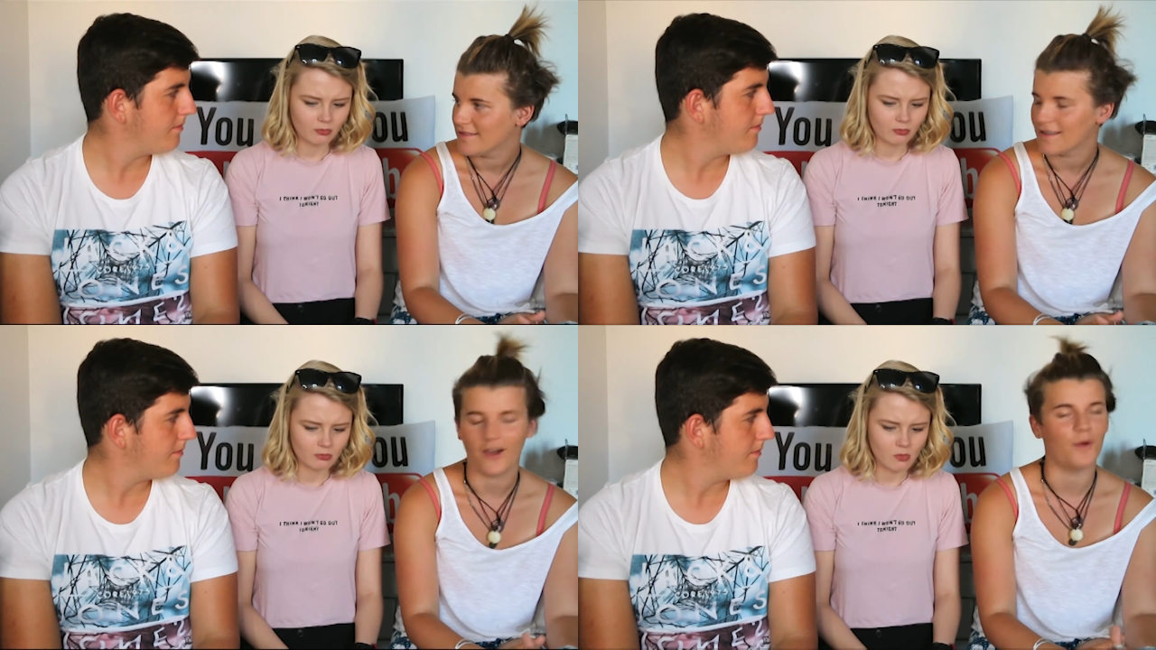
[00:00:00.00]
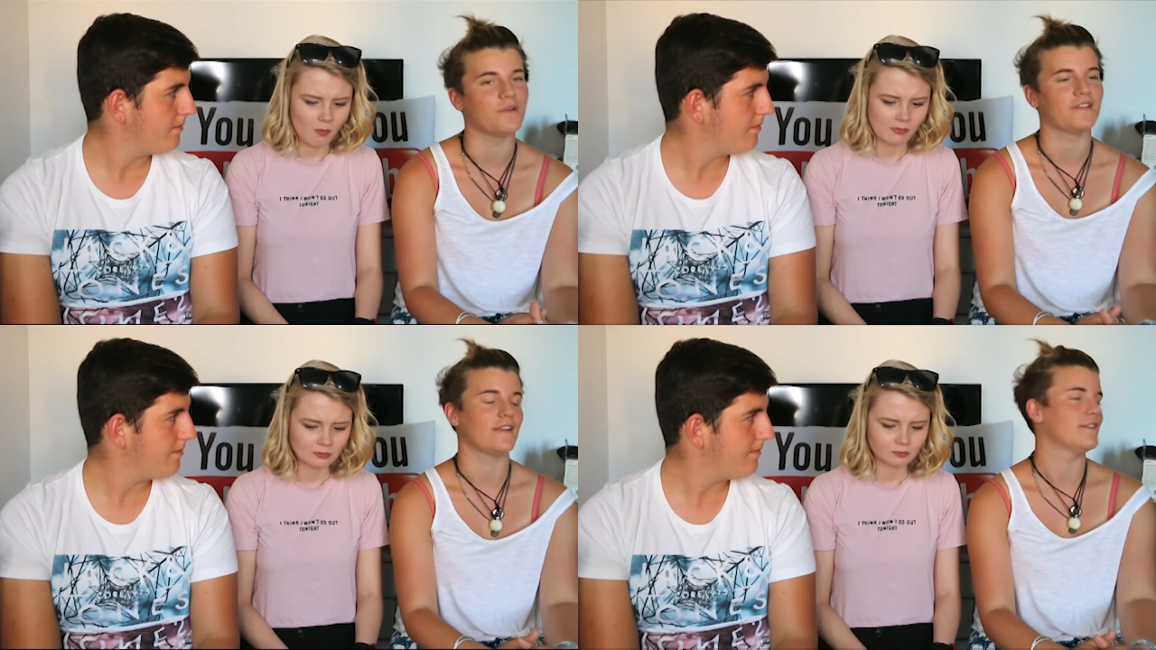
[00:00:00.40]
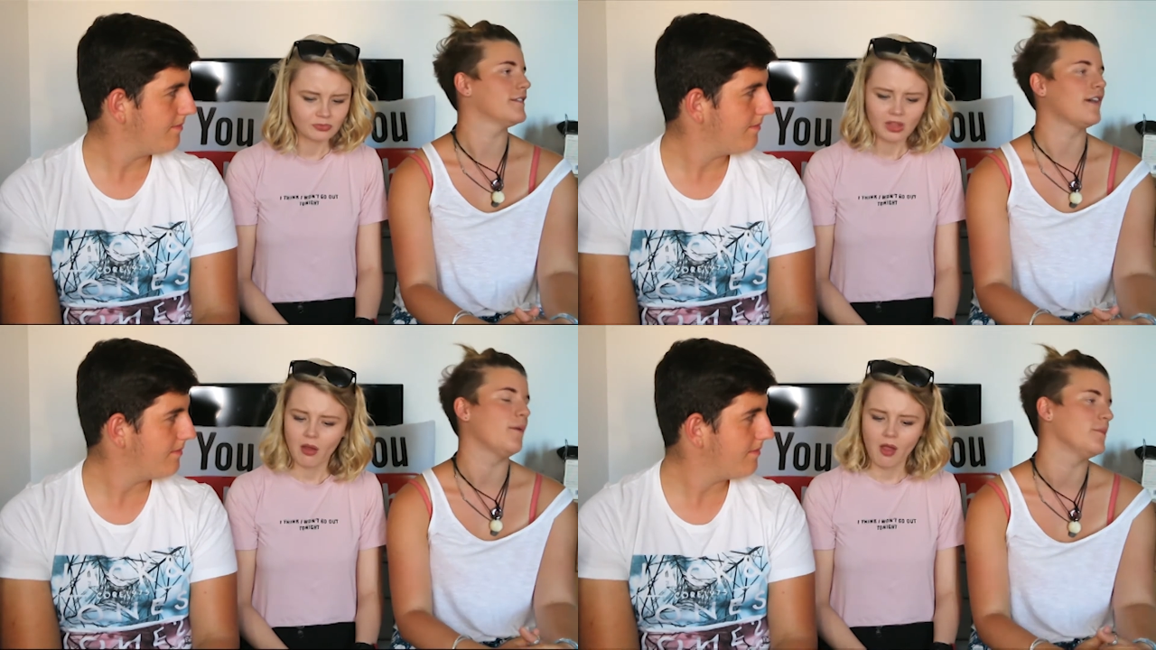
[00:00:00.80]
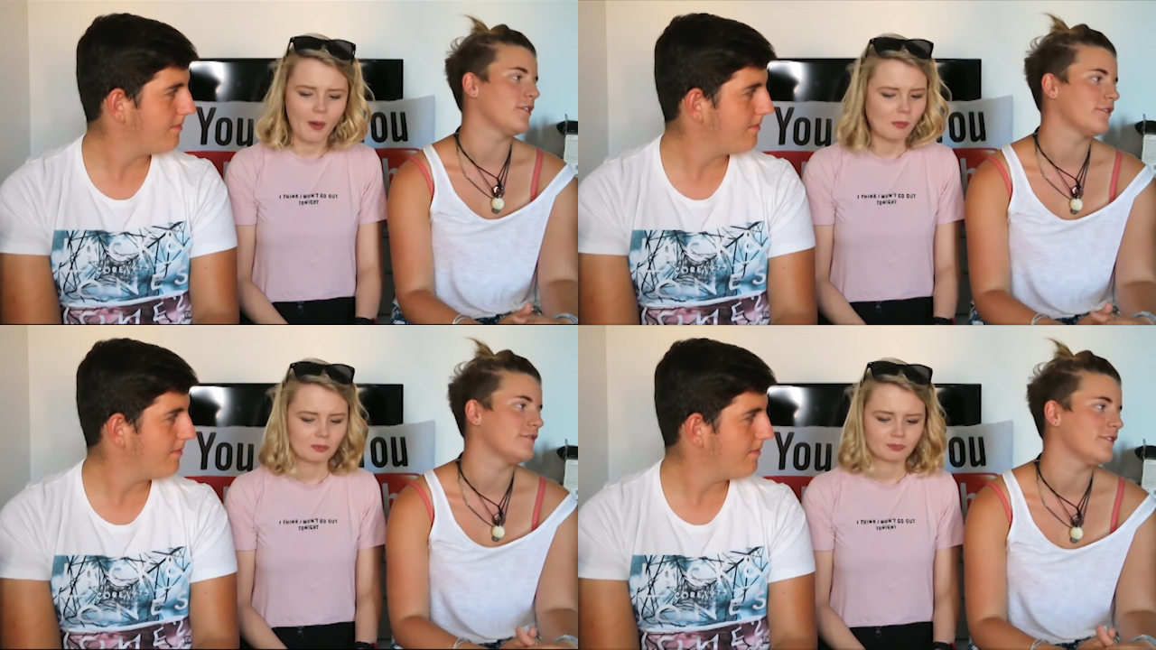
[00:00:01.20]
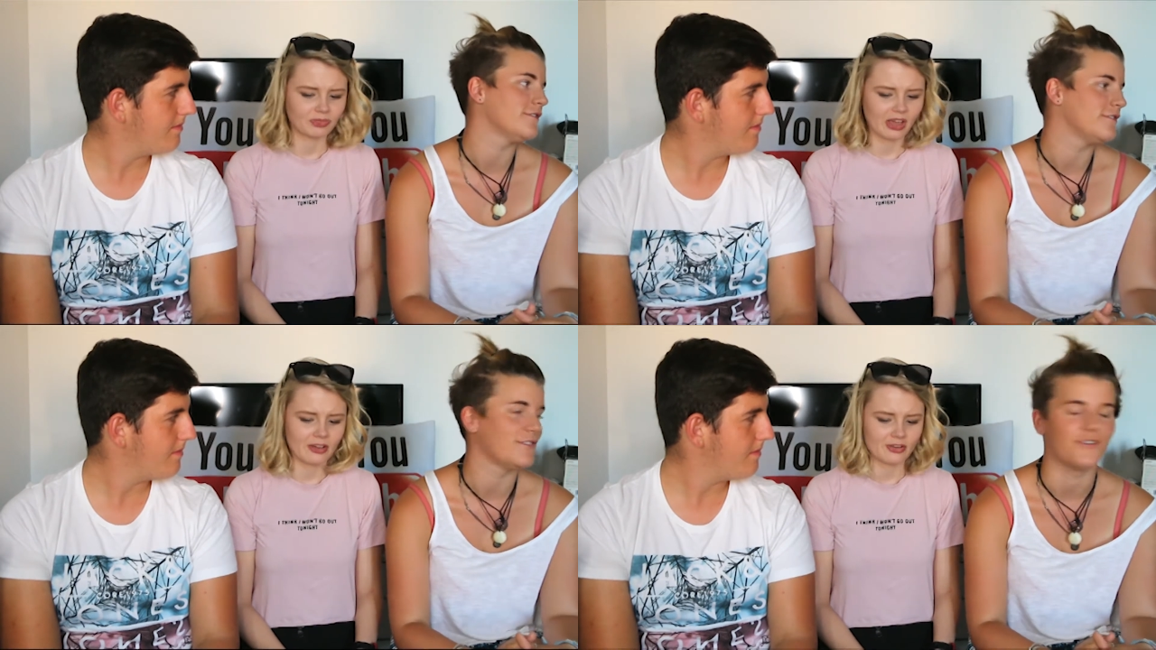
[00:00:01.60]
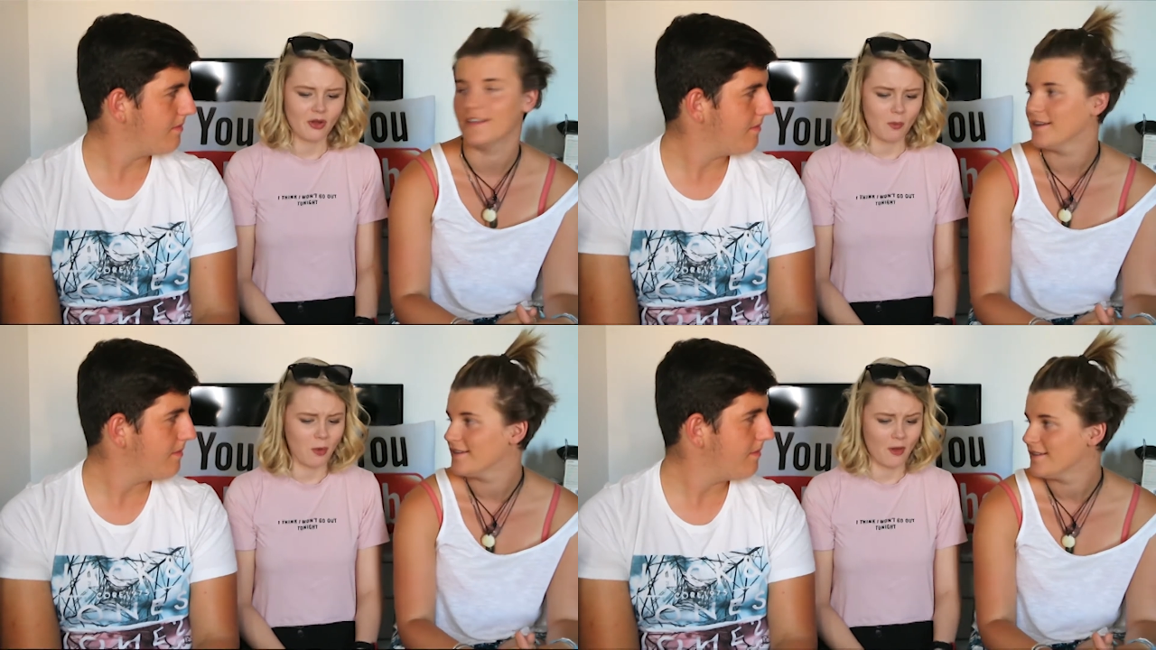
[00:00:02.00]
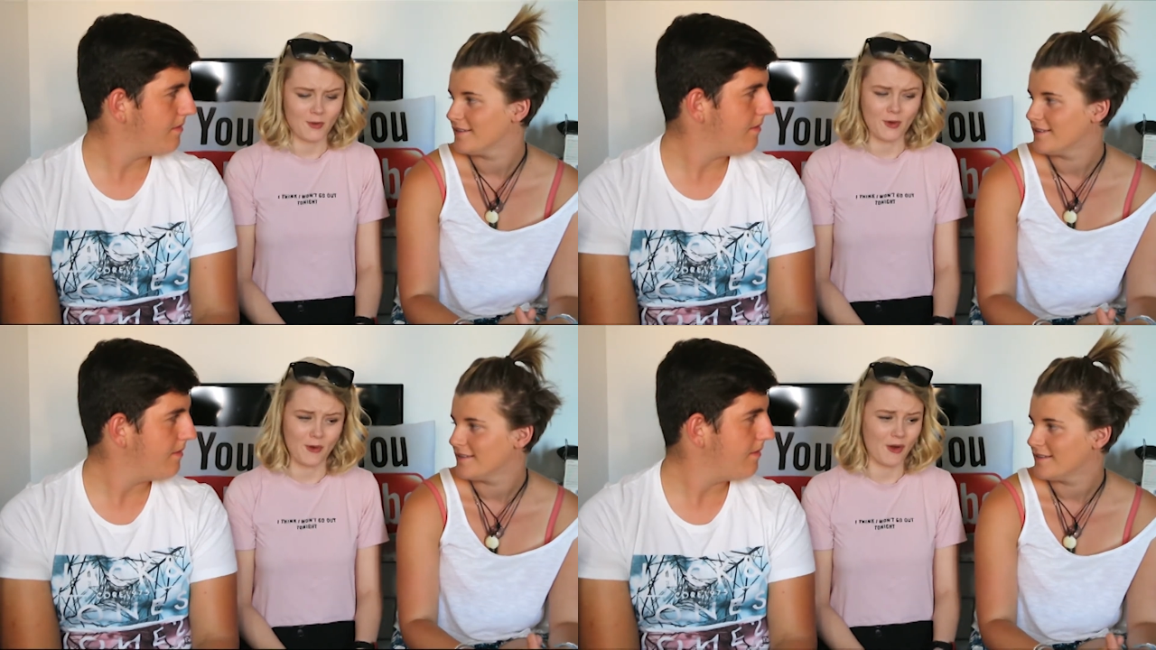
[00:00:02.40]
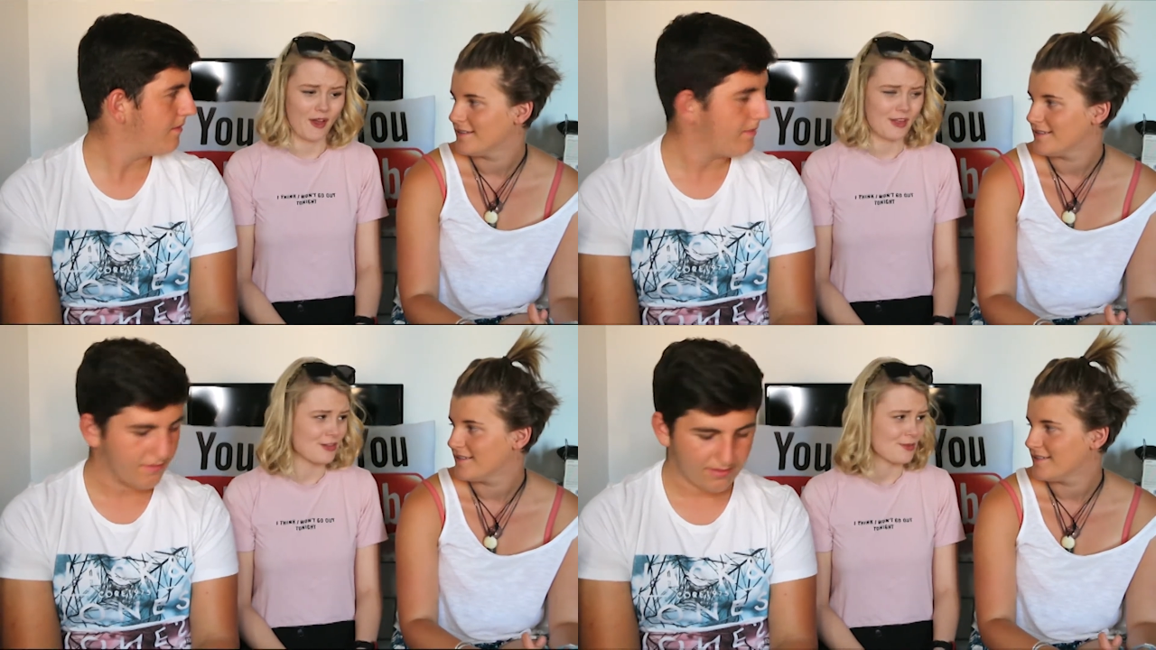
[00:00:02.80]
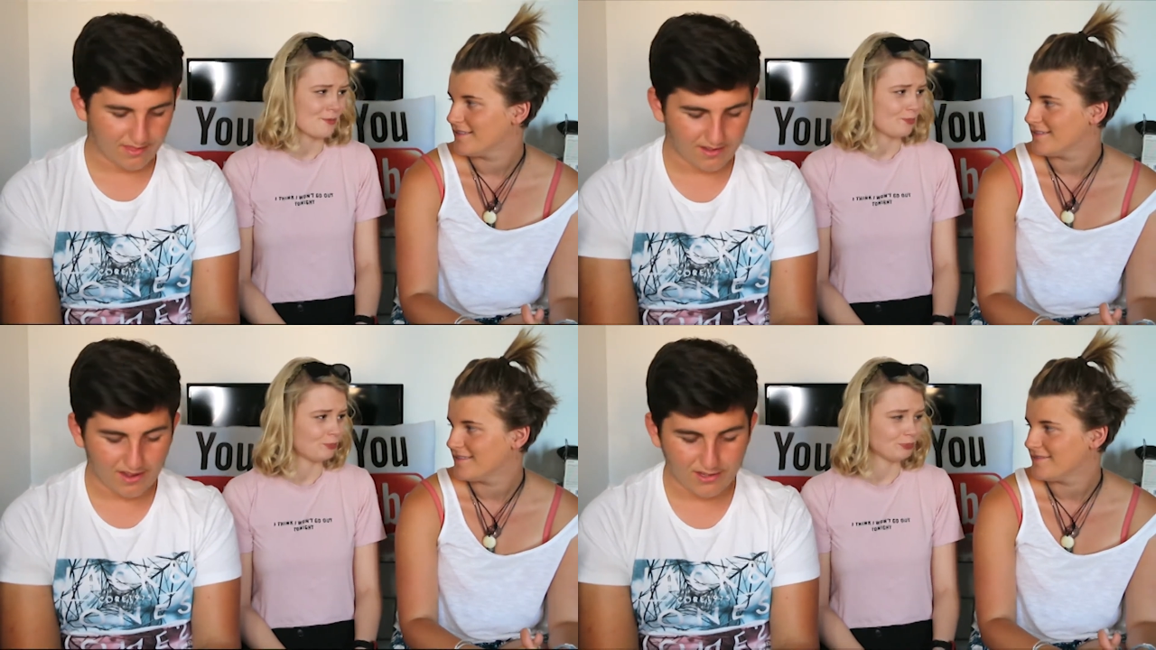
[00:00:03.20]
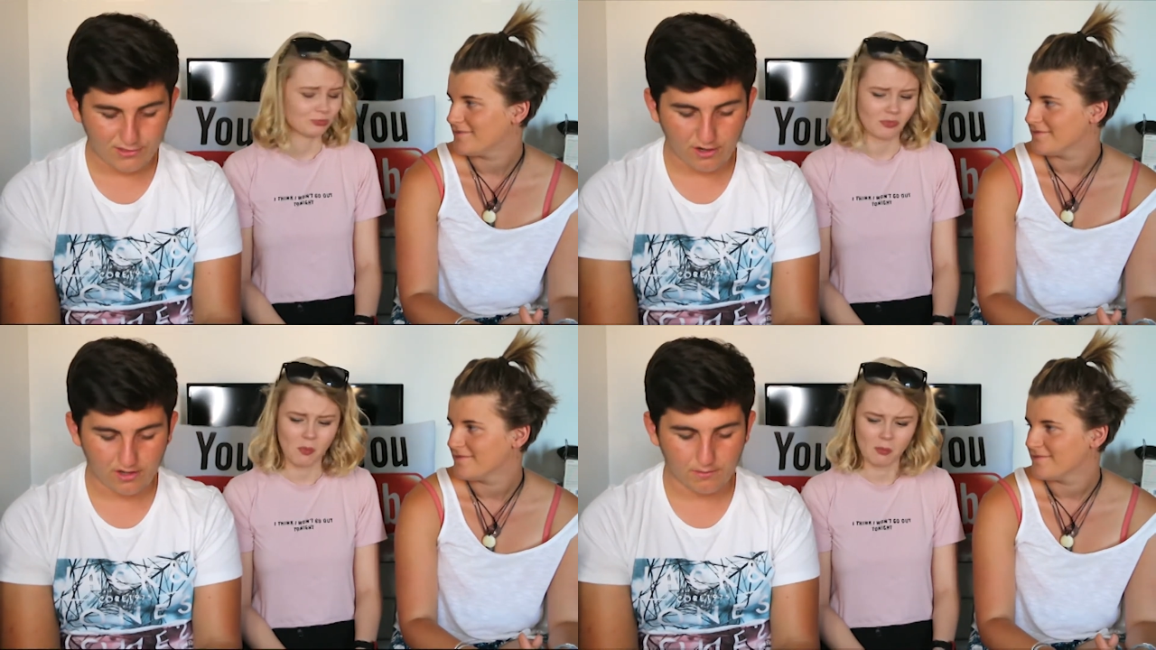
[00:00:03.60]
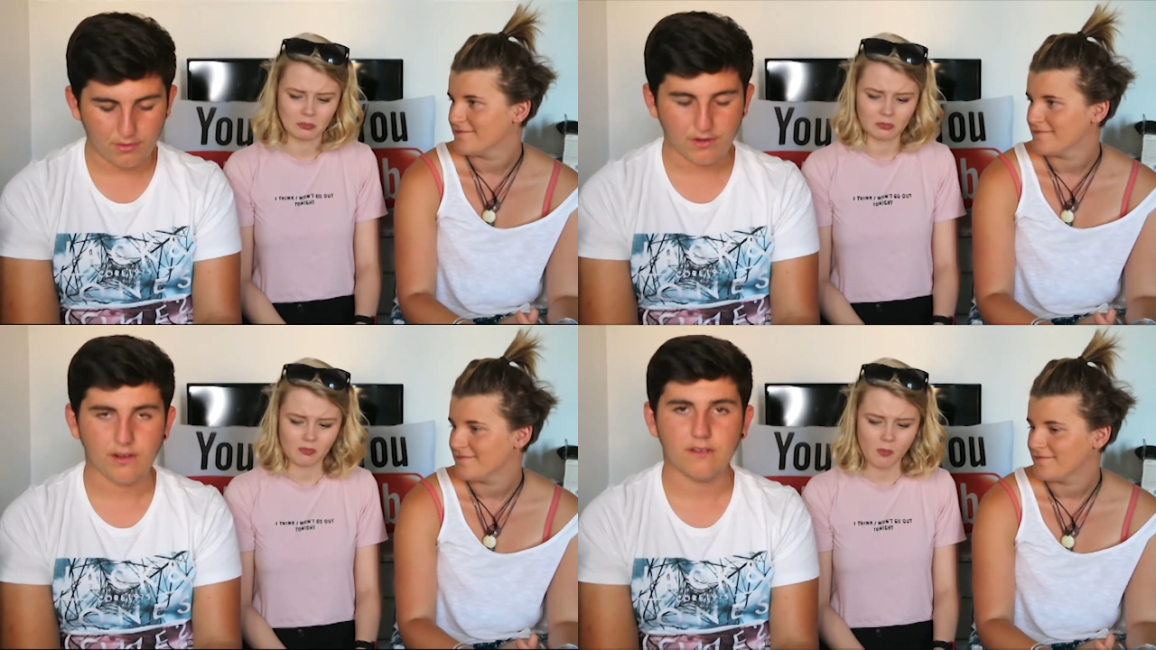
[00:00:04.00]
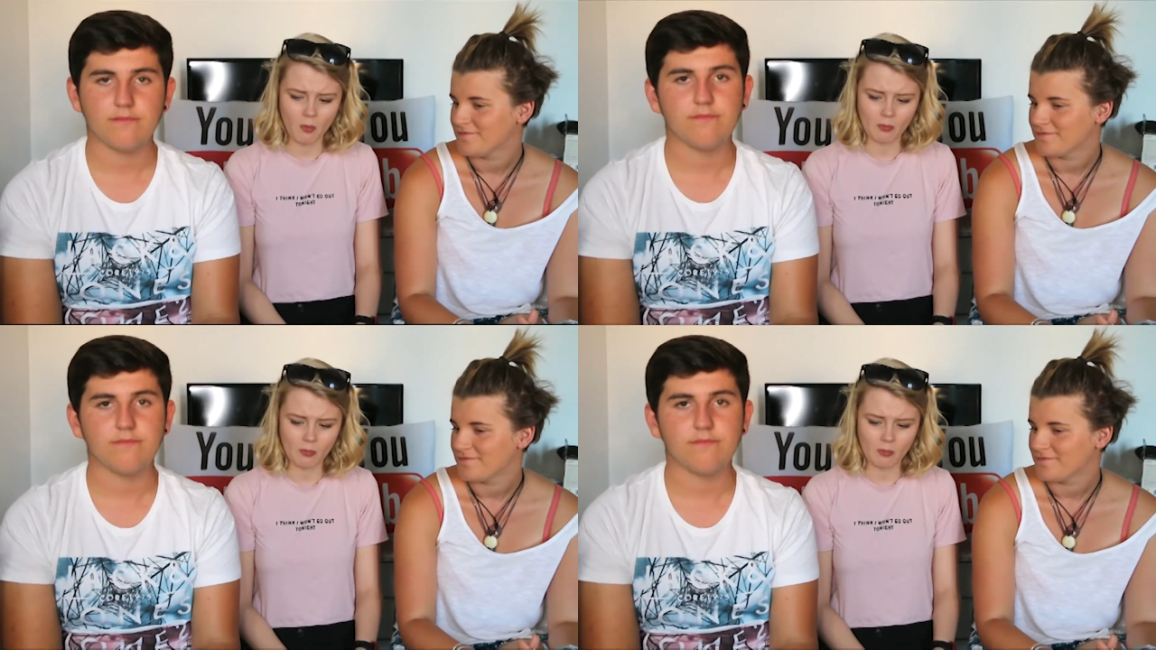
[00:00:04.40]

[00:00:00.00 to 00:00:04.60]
Speaker 1: It can't be it can't be dog food. It's not, but it's not nice.
Speaker 2: No, oh, it's chocolate pudding.